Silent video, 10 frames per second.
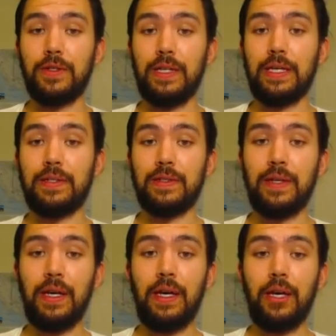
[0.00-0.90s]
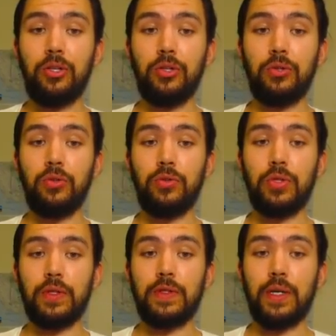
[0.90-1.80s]
this. You
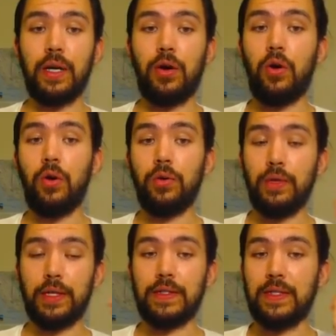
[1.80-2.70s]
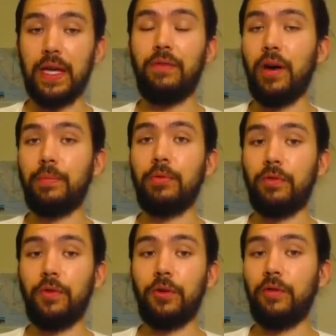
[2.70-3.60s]
just save up your
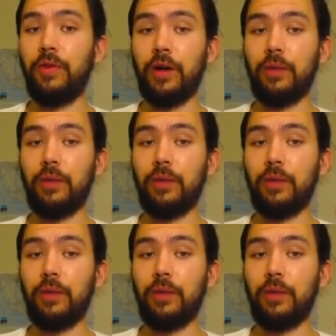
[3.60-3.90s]
Inferno Fire